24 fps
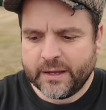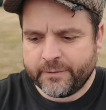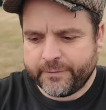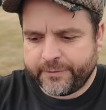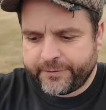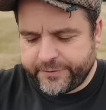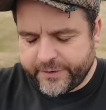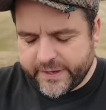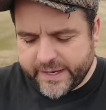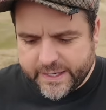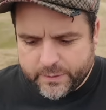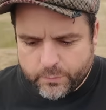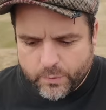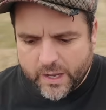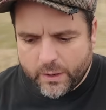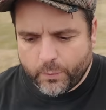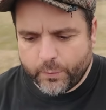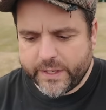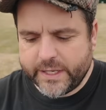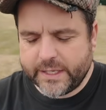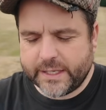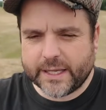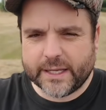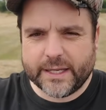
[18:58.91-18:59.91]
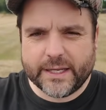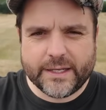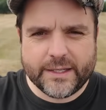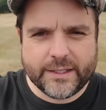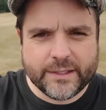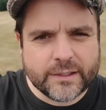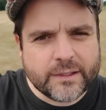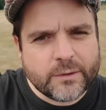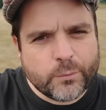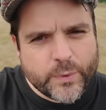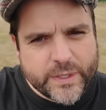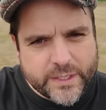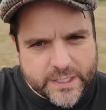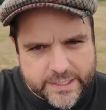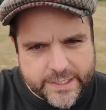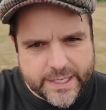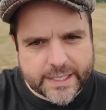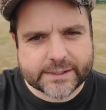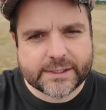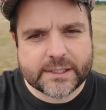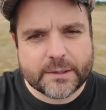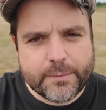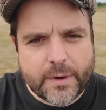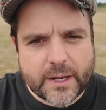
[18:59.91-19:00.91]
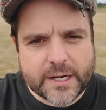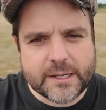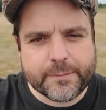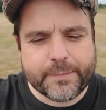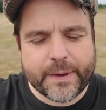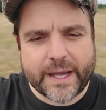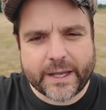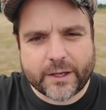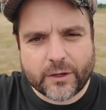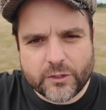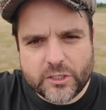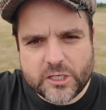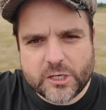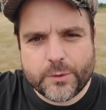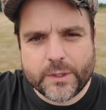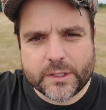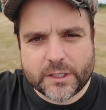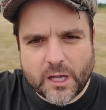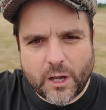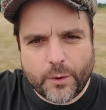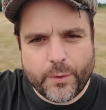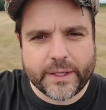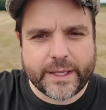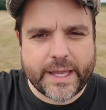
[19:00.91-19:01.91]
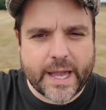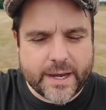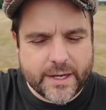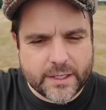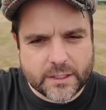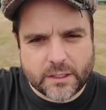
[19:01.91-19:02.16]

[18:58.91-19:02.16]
fee where we can get some money back on you and go again